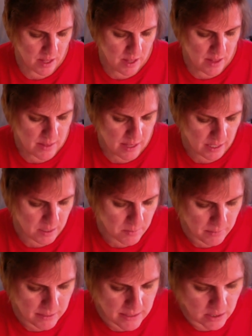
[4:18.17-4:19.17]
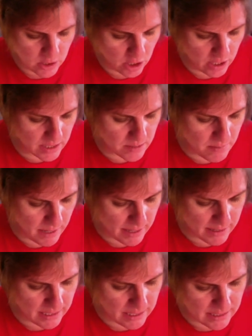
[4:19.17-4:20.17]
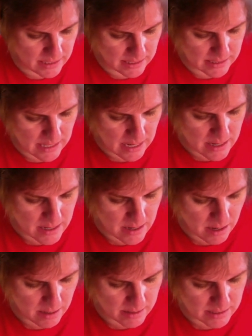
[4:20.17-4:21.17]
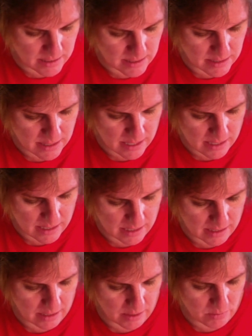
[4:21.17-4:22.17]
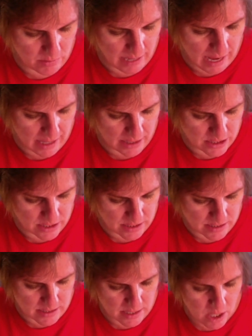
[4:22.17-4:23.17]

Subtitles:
that can be secreted by the kidneys and non-synthetic reactions,